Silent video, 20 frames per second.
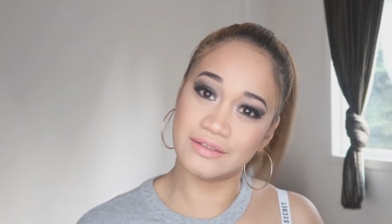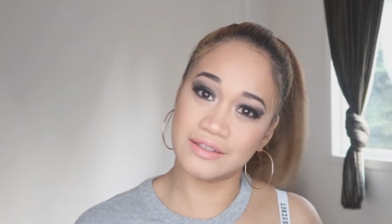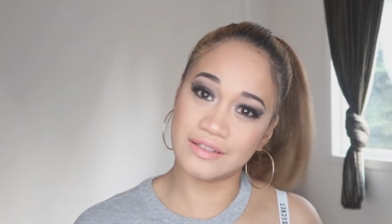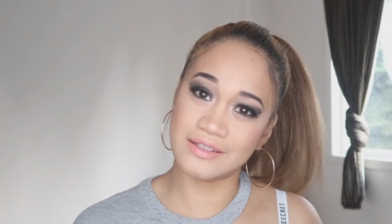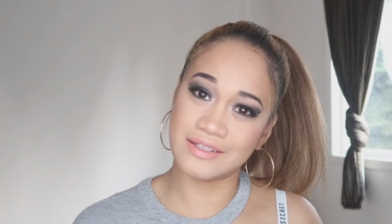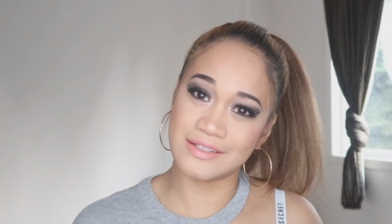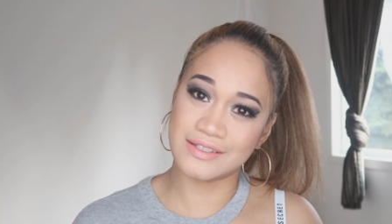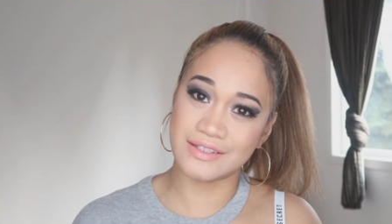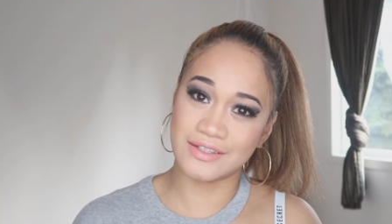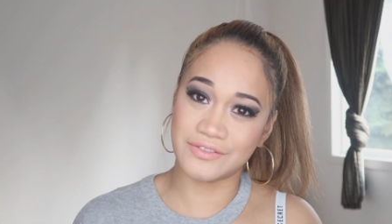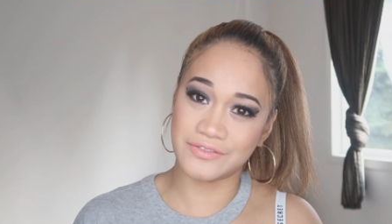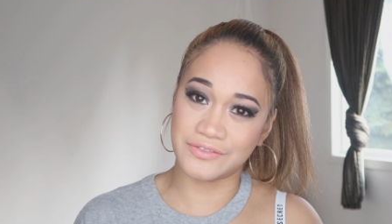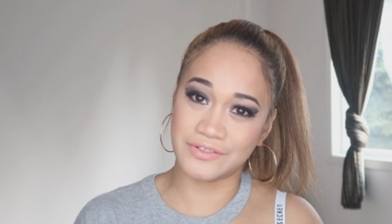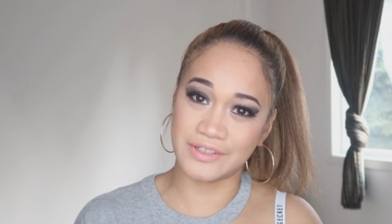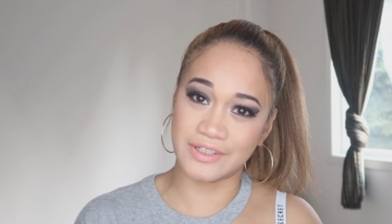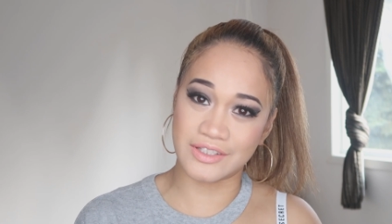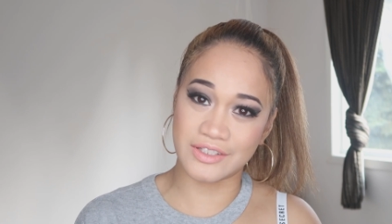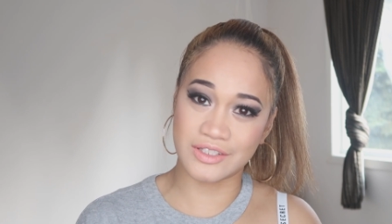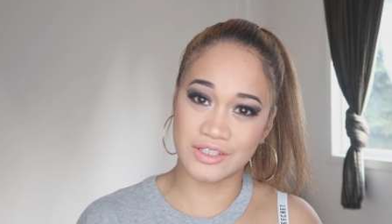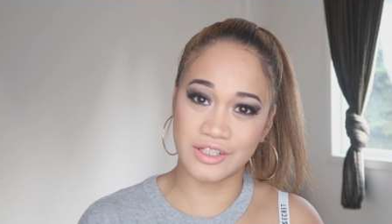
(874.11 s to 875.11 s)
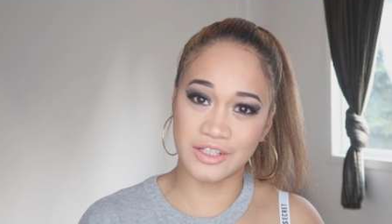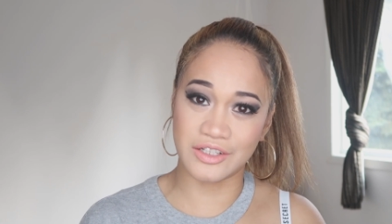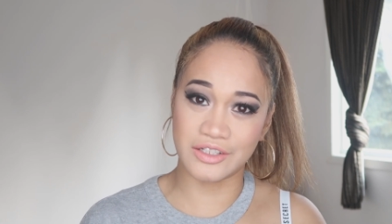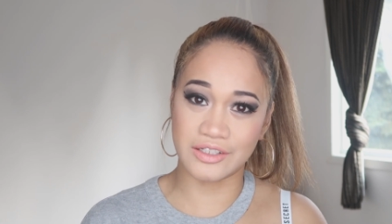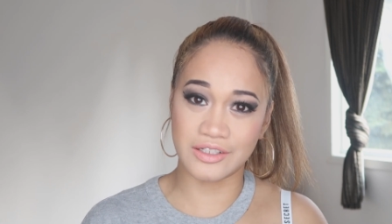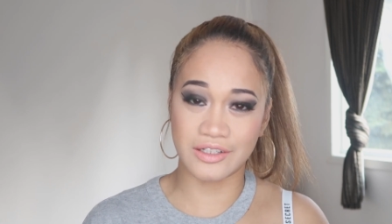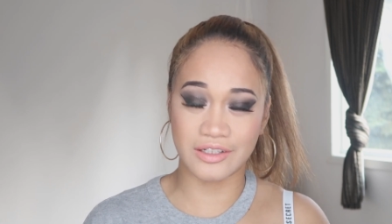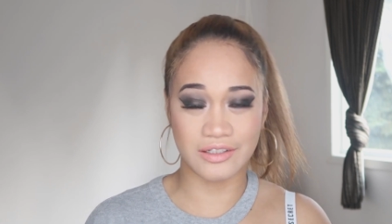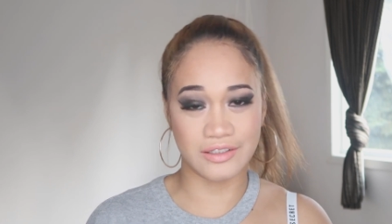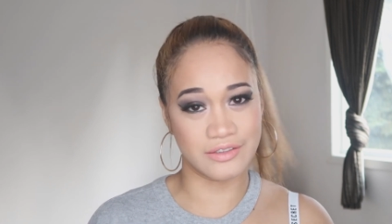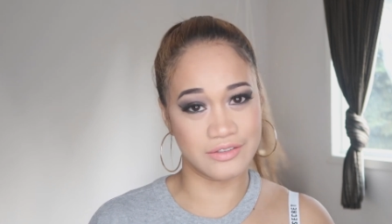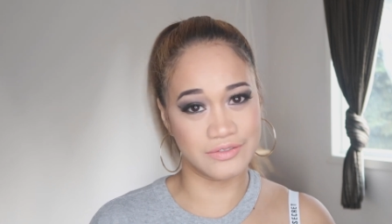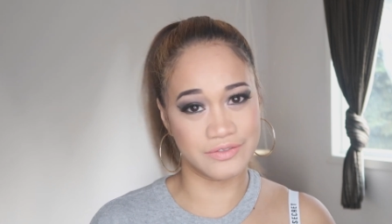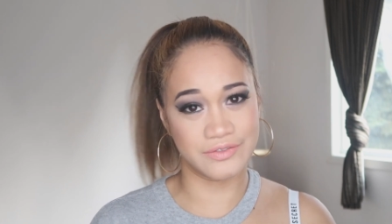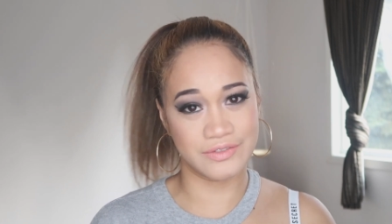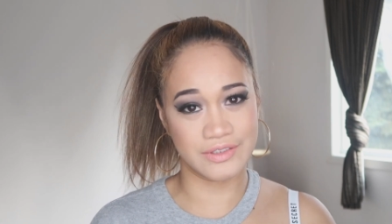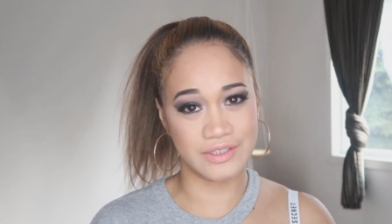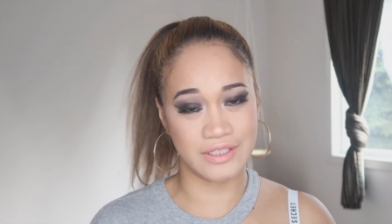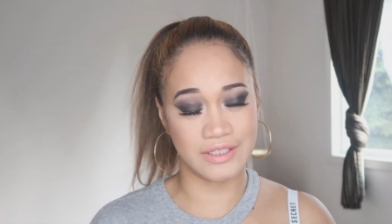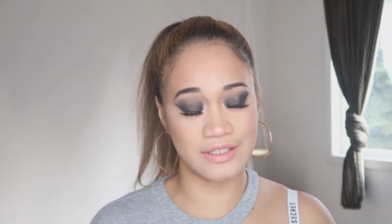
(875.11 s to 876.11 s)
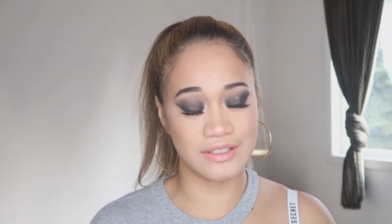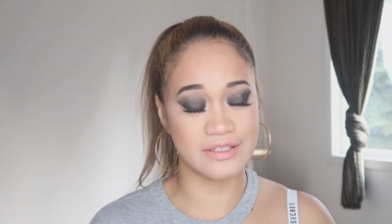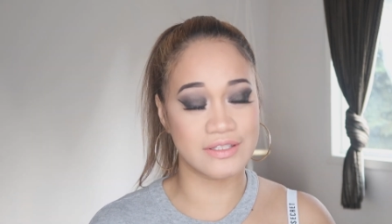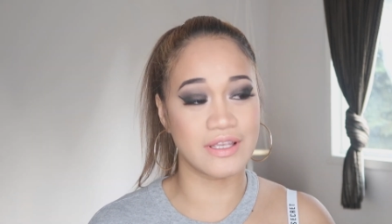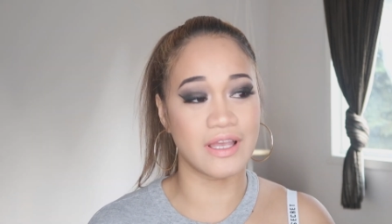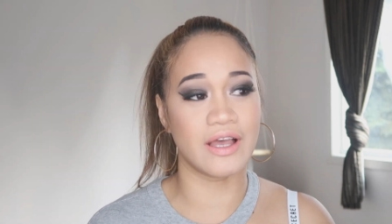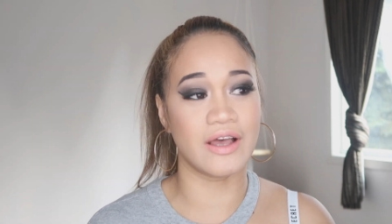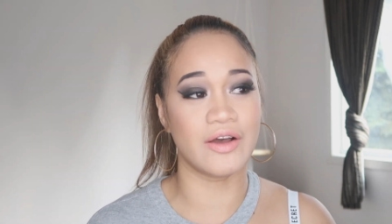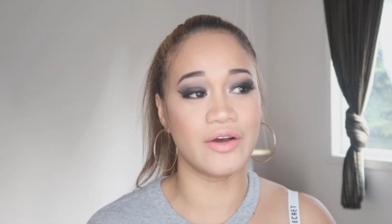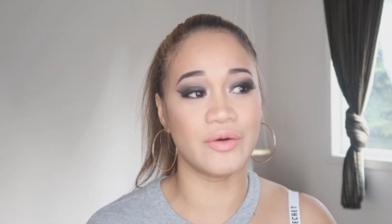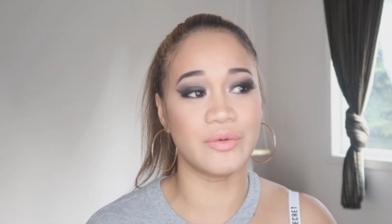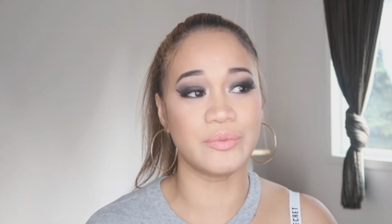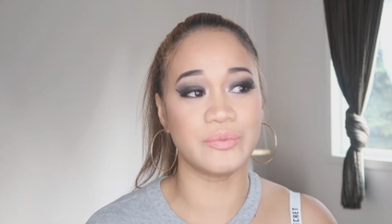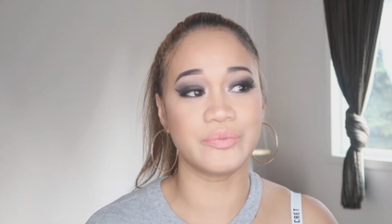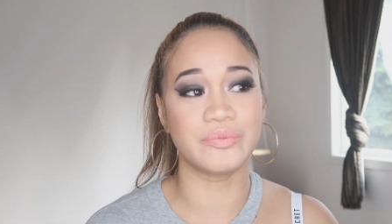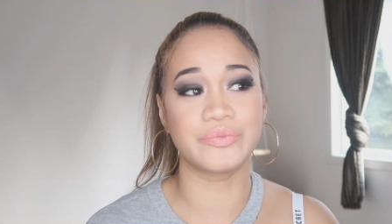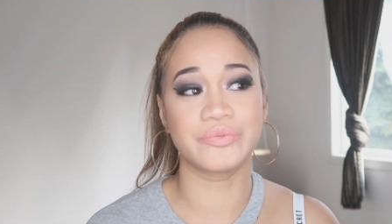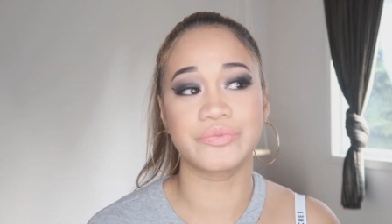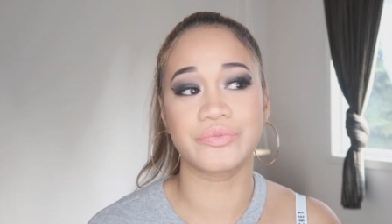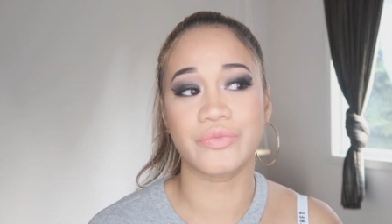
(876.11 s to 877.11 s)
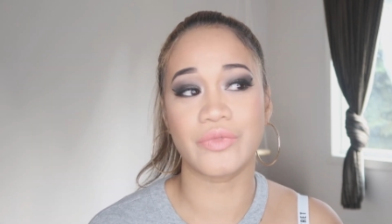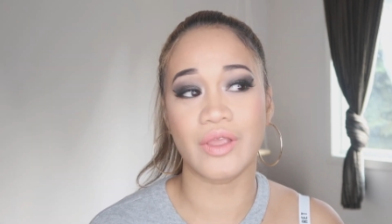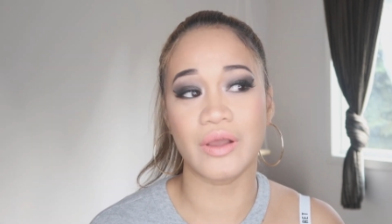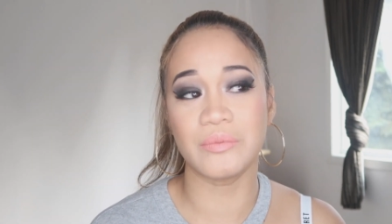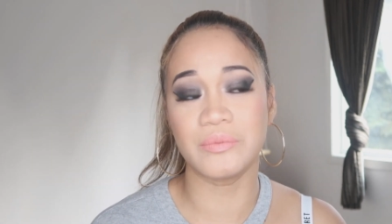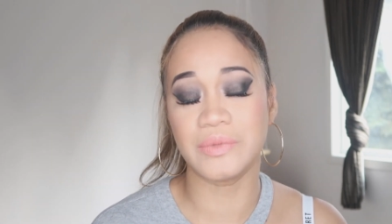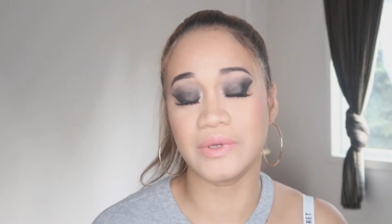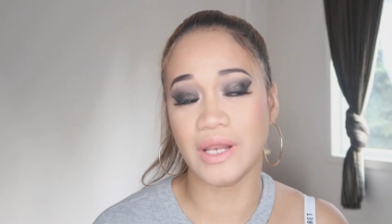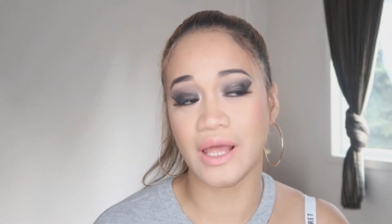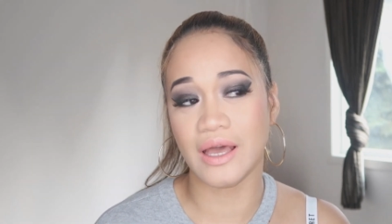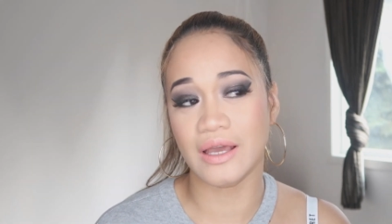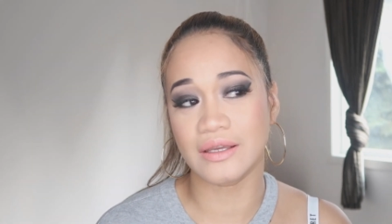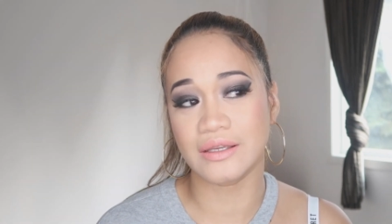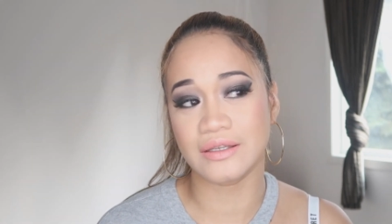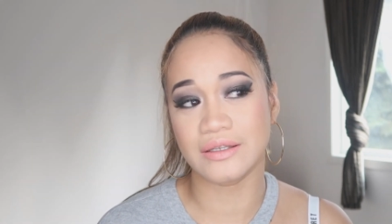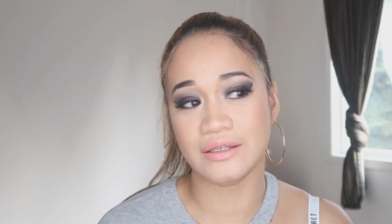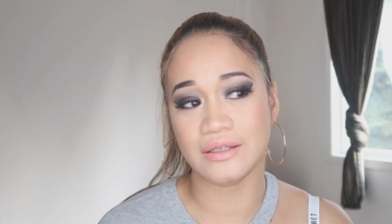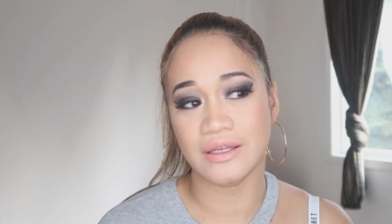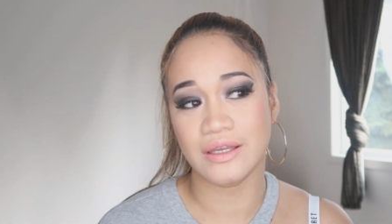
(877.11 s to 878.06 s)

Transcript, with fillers: this is the finished look of this um black